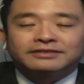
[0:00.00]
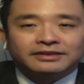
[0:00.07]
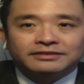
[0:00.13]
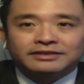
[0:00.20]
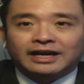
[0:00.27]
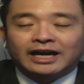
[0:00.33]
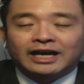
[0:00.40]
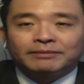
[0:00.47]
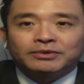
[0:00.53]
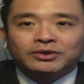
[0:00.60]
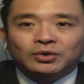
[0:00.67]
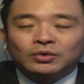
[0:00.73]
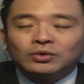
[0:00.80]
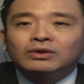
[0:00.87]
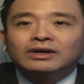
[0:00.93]
since the
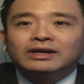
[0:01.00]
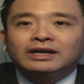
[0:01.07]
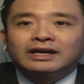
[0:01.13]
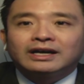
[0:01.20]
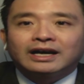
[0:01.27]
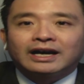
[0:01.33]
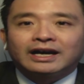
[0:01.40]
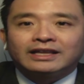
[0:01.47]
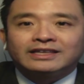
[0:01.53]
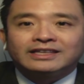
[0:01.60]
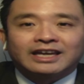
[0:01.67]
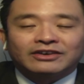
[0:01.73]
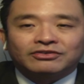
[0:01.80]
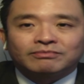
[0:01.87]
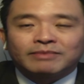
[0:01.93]
IPO.
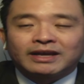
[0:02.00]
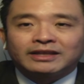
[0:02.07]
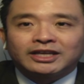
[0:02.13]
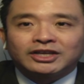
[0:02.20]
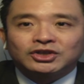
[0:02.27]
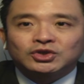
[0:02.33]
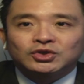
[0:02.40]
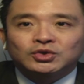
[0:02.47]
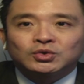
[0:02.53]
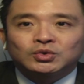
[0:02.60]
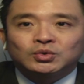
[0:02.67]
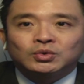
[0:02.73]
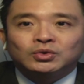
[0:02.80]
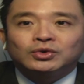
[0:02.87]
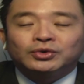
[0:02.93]
They have managed
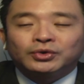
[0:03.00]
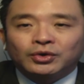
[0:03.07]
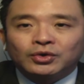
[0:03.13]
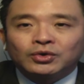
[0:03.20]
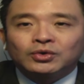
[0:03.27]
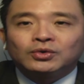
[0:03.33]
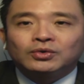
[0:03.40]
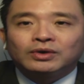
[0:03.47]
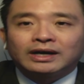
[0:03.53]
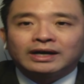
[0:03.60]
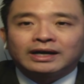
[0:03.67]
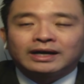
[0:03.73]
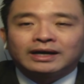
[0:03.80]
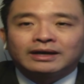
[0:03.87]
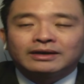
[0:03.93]
to
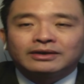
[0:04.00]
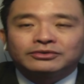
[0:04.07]
grow